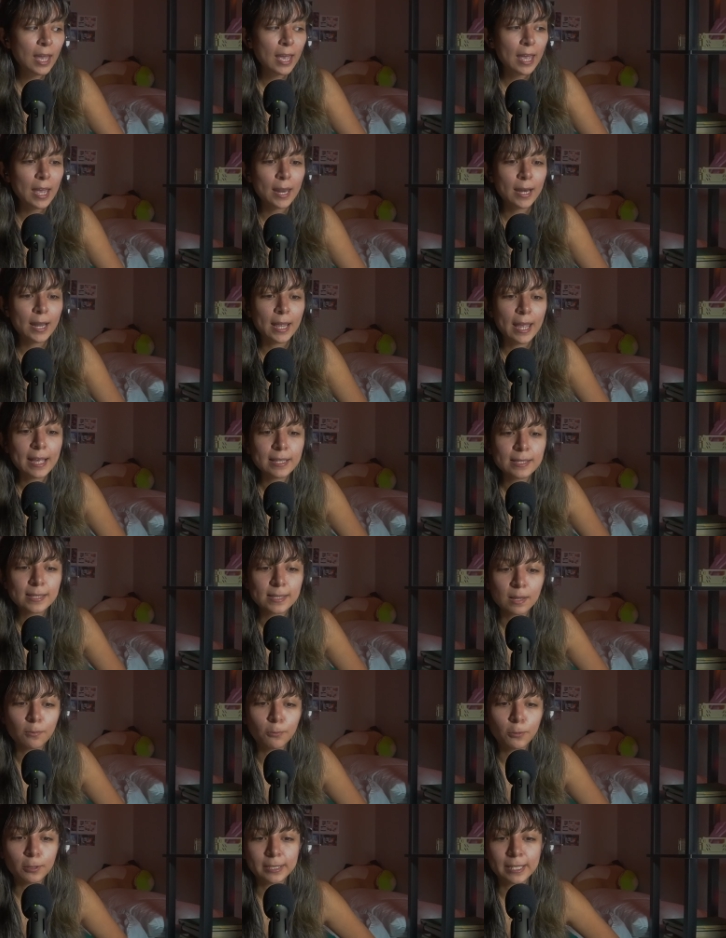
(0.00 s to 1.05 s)
And I had
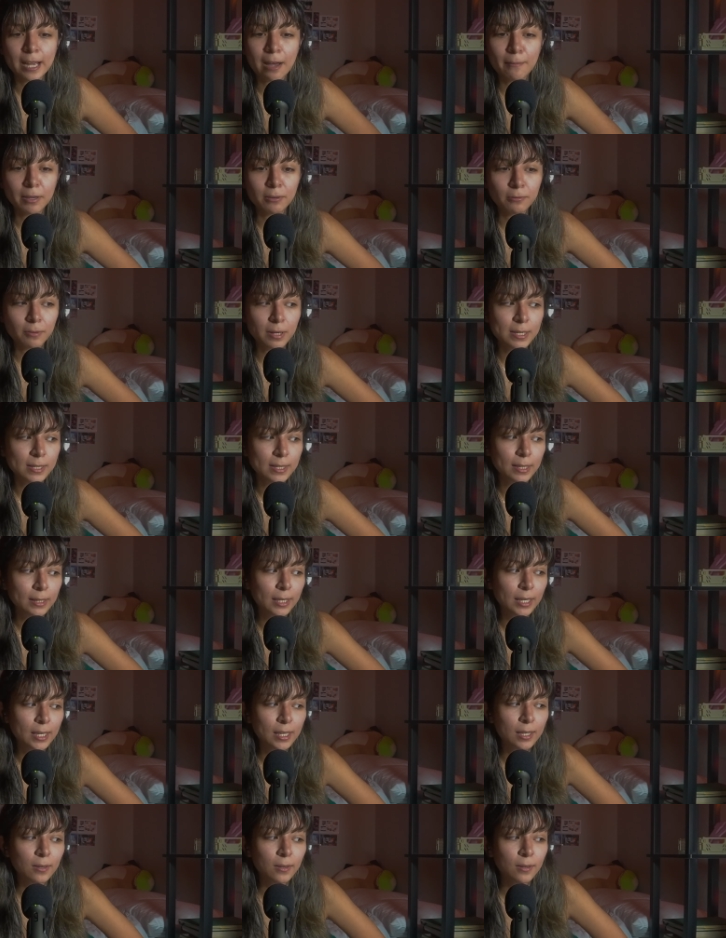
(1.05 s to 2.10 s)
someone tell me
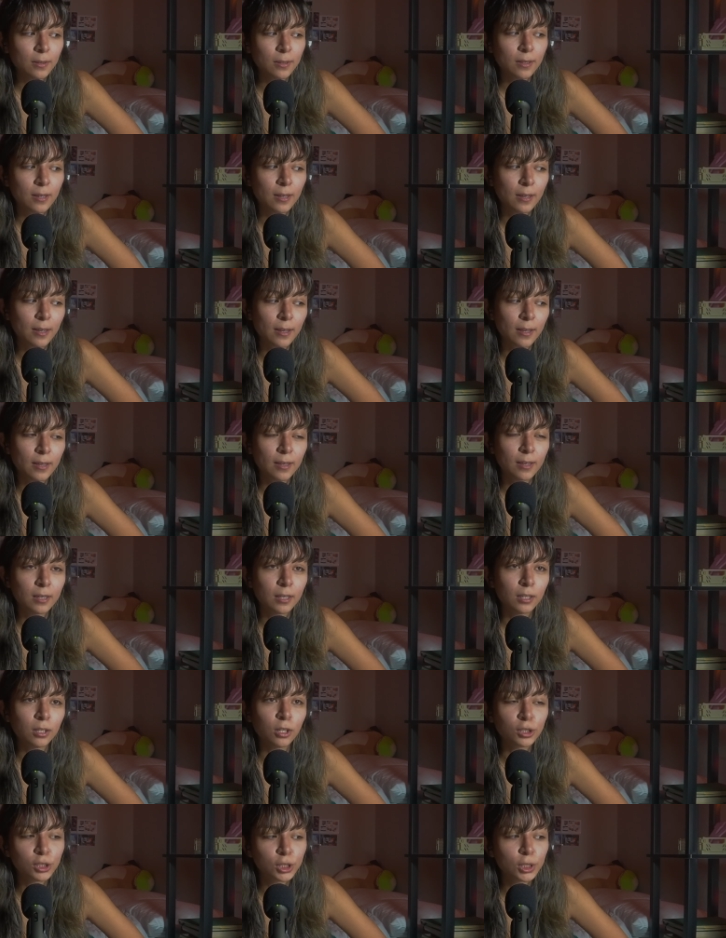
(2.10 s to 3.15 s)
recently,
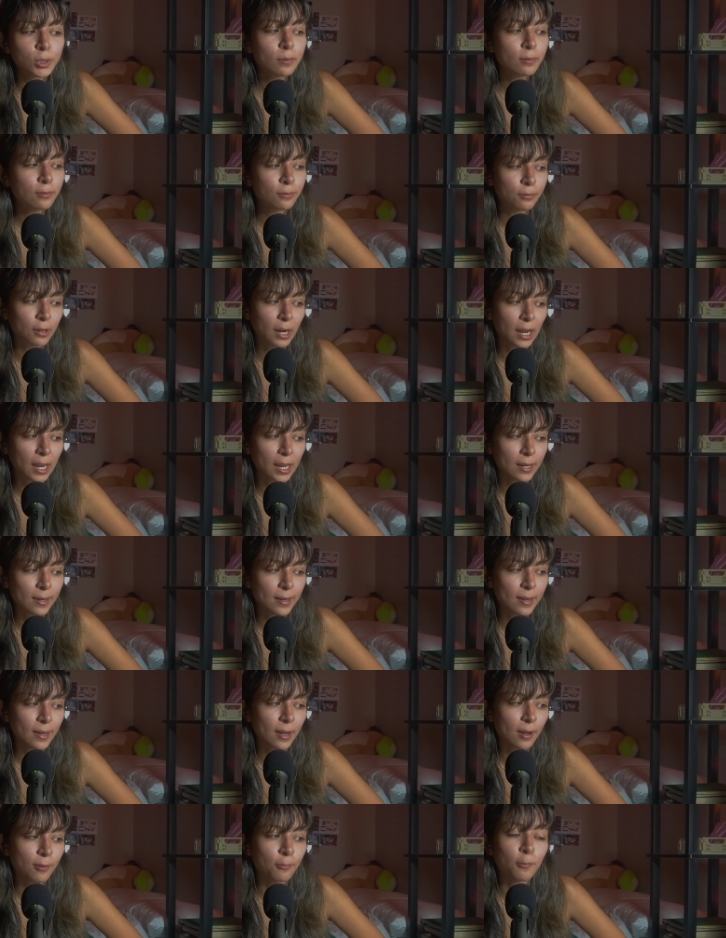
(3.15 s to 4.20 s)
you're too afraid
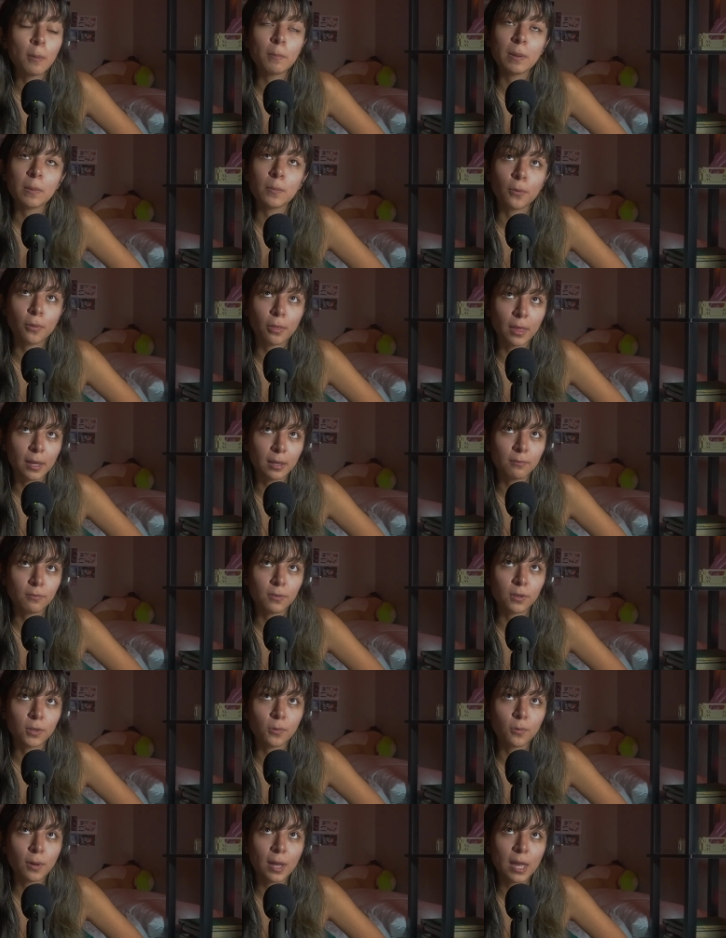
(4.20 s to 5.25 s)
of what people think of
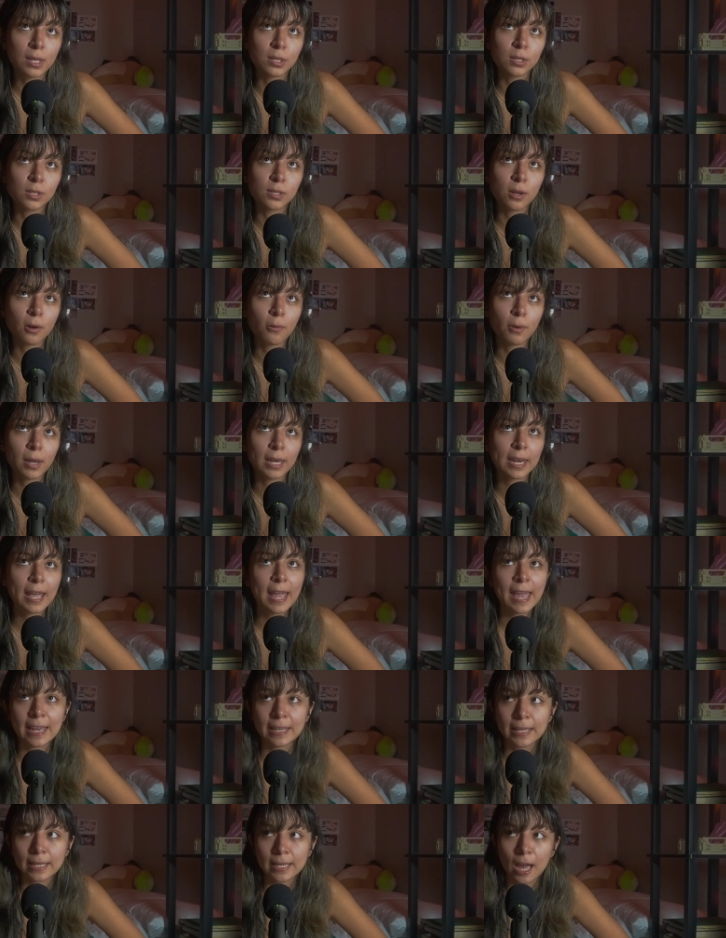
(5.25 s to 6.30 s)
you, and so it
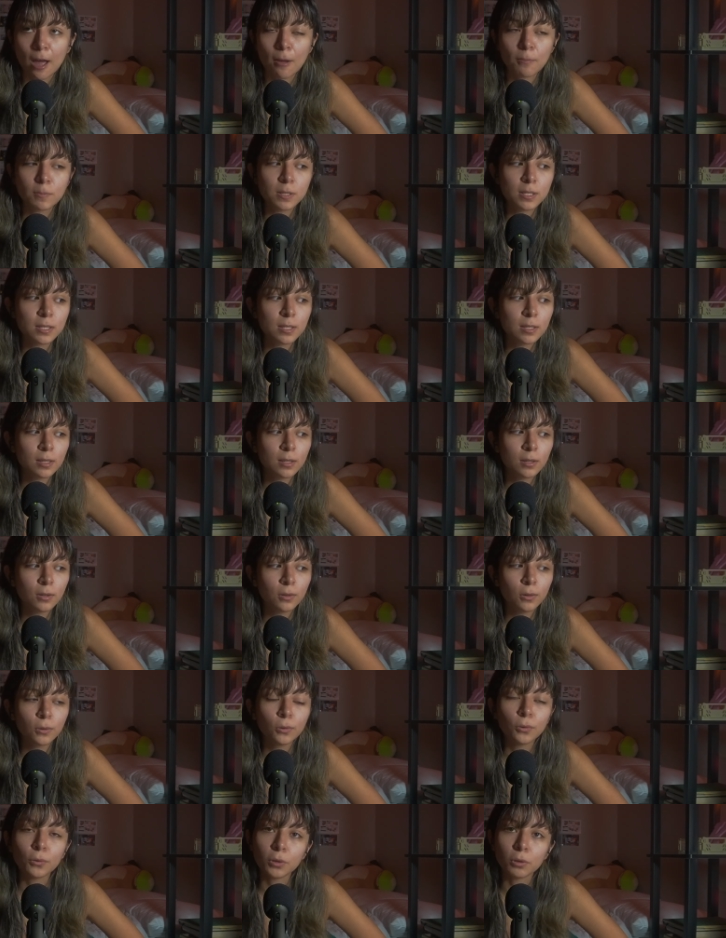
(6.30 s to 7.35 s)
handicaps
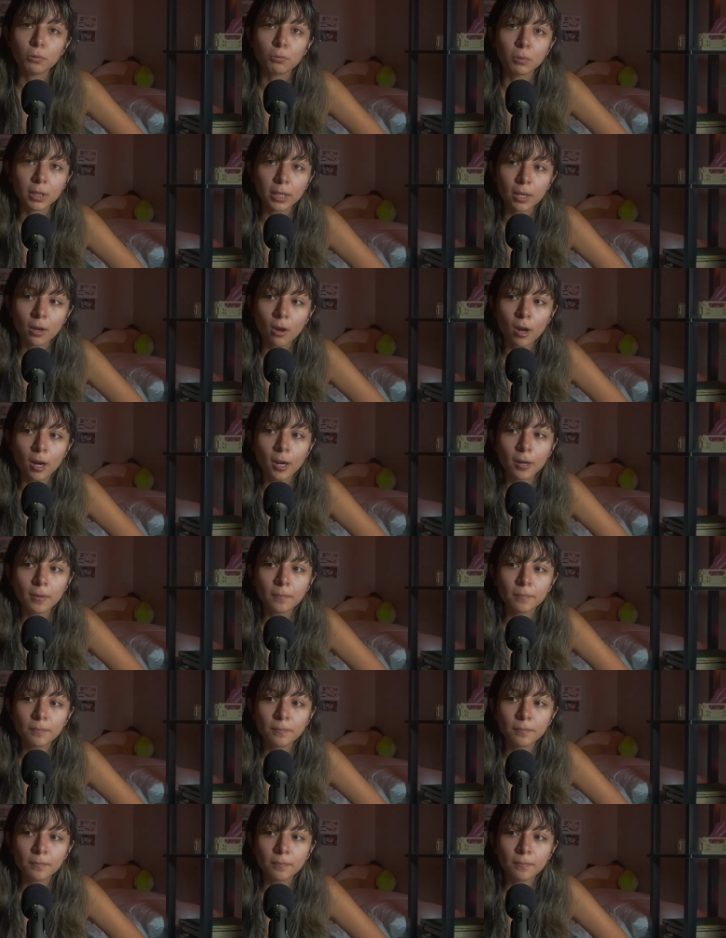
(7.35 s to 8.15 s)
who you really are.